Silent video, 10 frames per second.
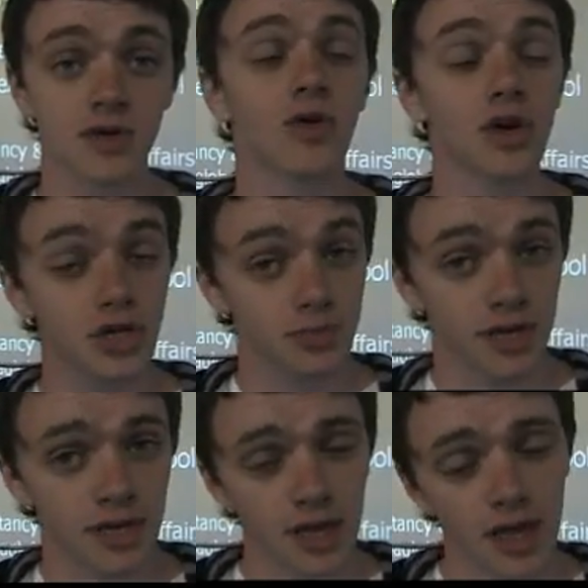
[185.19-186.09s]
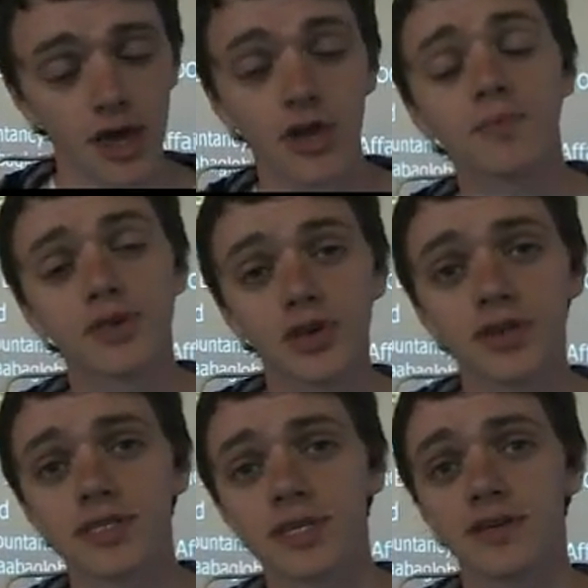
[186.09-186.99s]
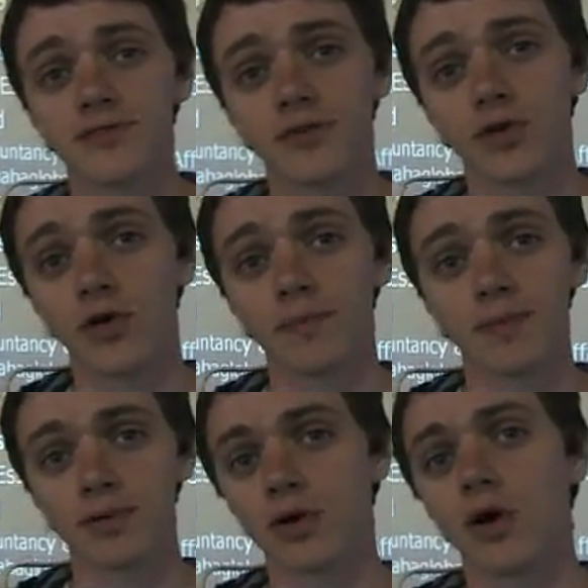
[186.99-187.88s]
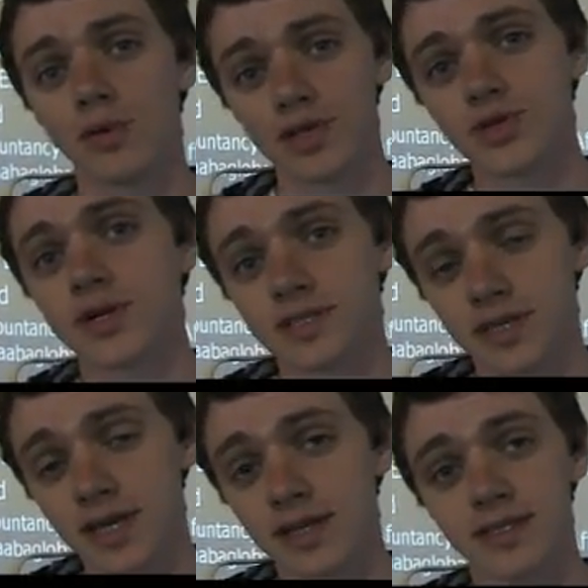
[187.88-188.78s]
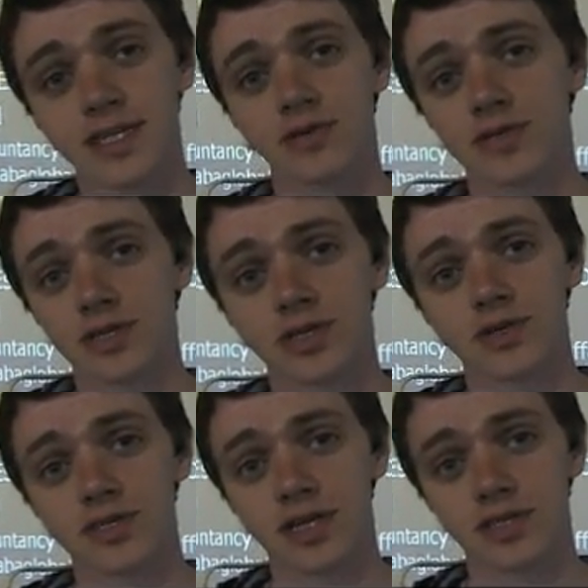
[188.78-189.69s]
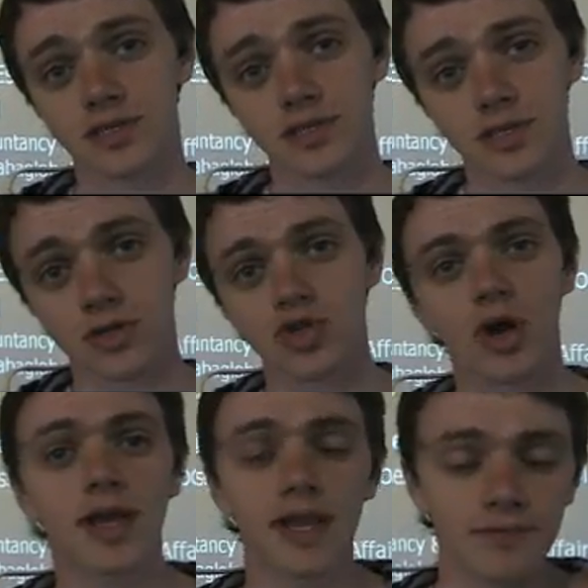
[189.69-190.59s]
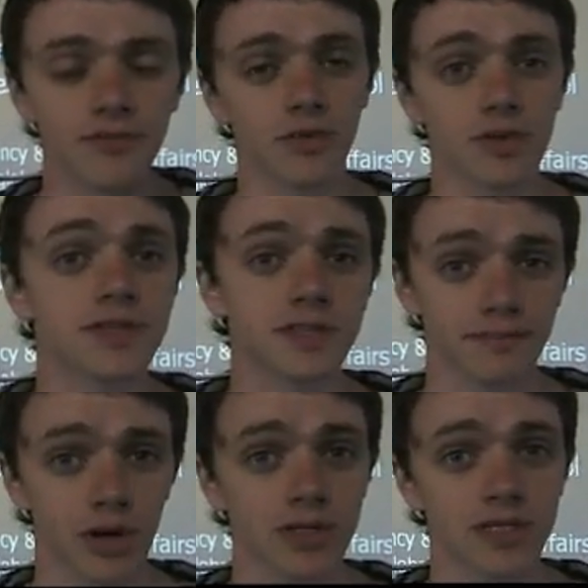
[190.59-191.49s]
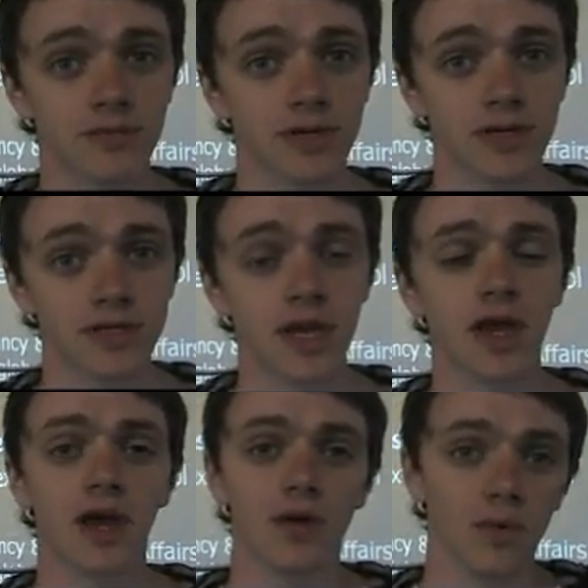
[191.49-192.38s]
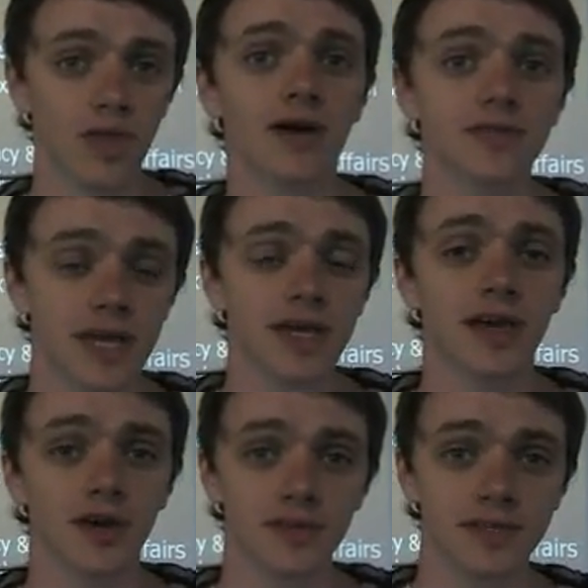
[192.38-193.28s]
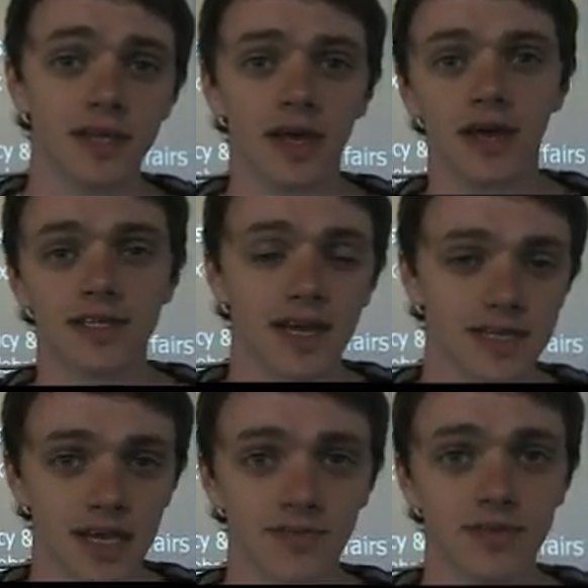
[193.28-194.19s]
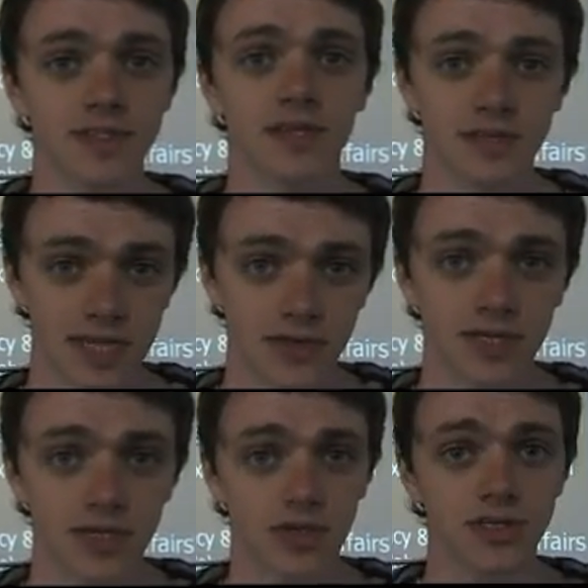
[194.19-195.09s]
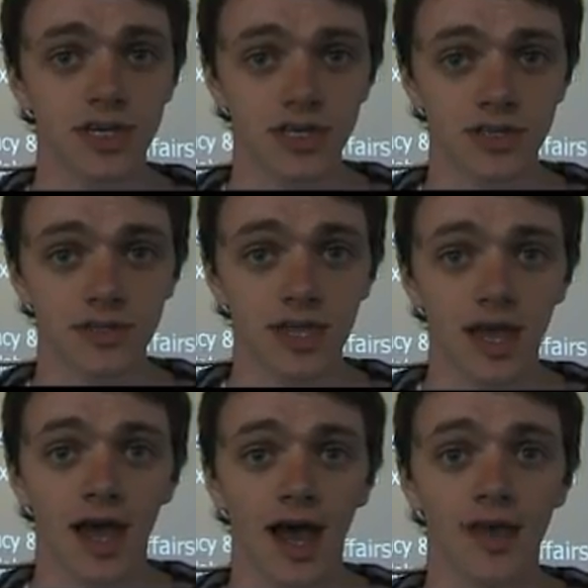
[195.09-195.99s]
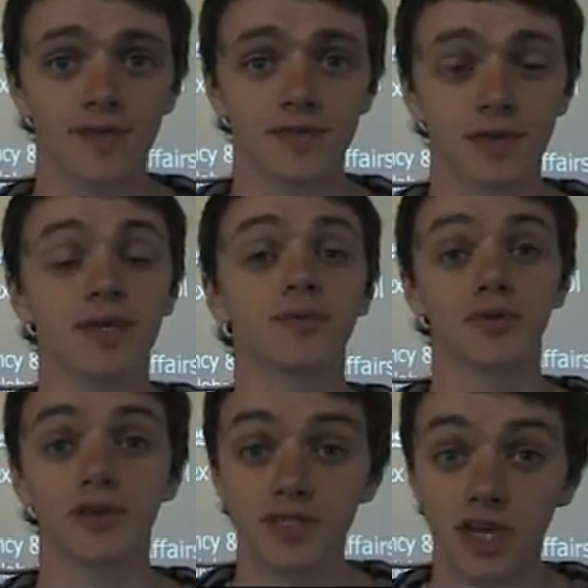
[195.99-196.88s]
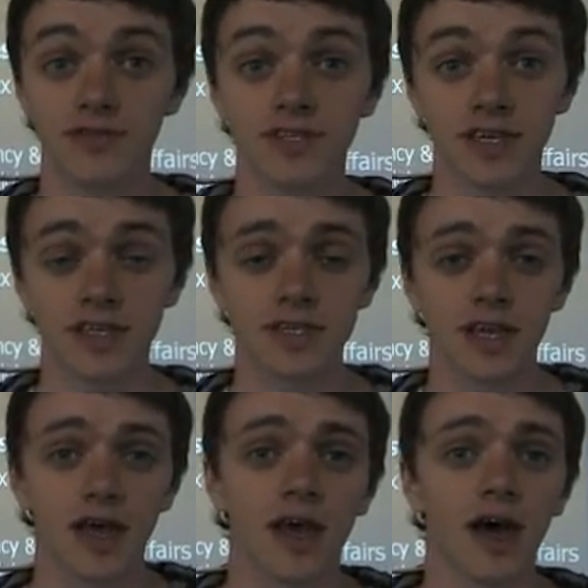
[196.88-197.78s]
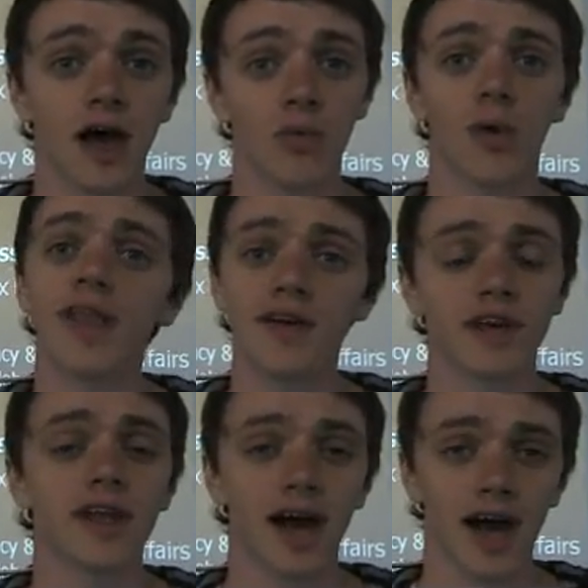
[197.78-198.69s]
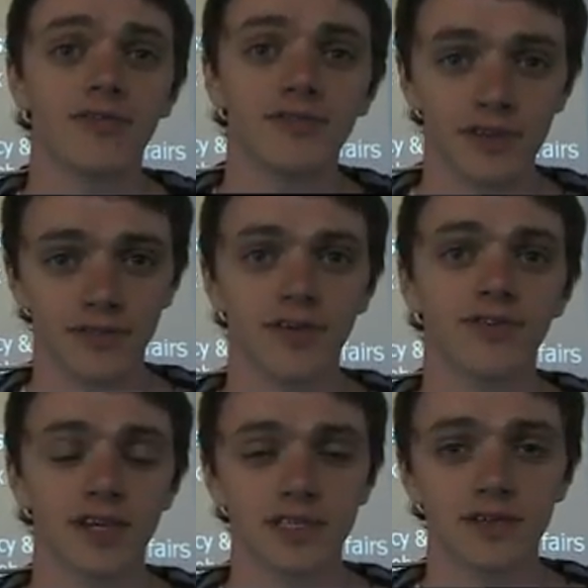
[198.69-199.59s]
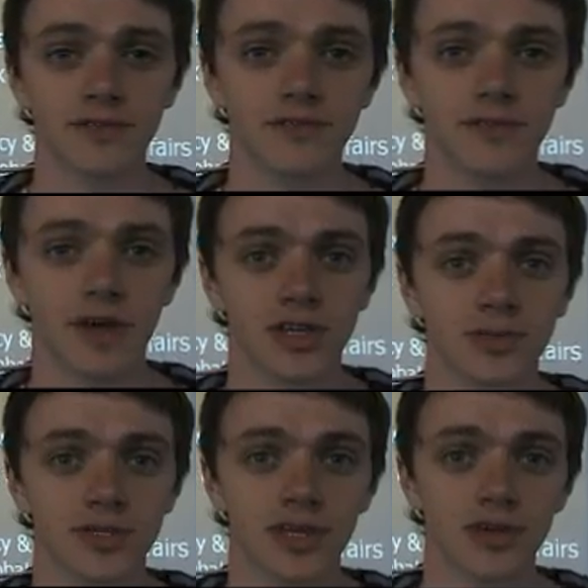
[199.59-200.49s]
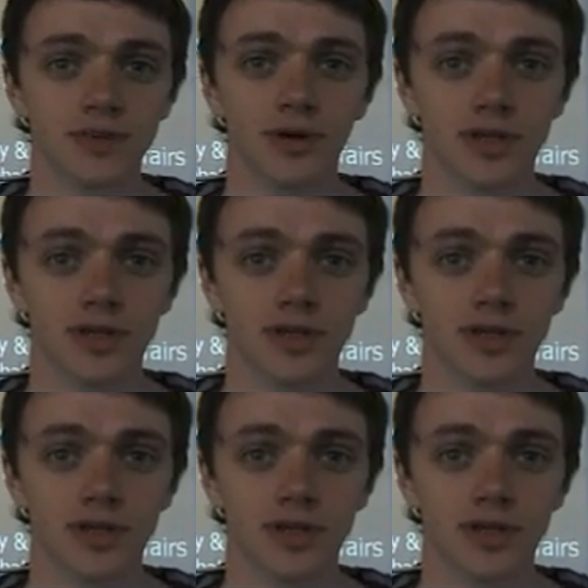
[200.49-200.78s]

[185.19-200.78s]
or could be, an opportunity for people who are interested in secrecy jurisdictions to try and influence some policy, because without taking on tax havens and secrecy jurisdictions and the people that service it, we're never going to have effective human security policy.